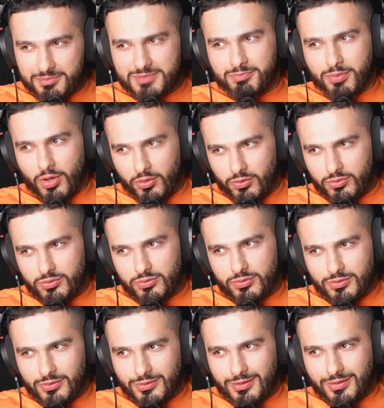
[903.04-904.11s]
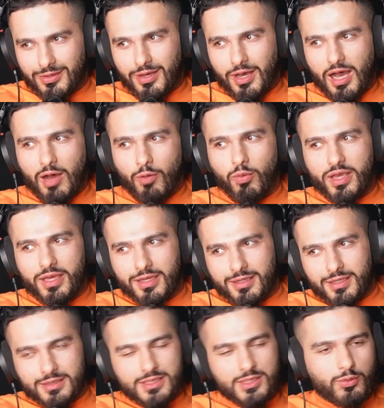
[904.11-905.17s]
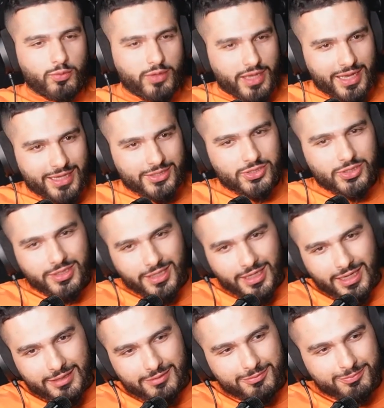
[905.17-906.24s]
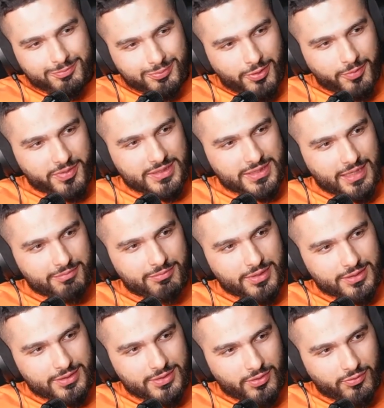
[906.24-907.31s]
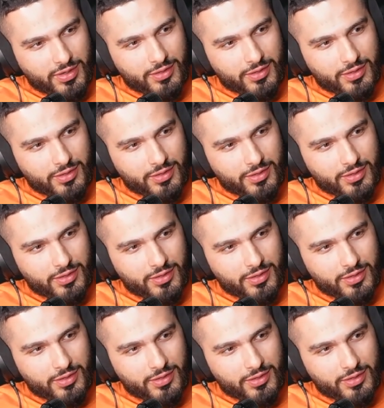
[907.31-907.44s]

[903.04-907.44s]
bro, I waited until we actually had proper Zambians around.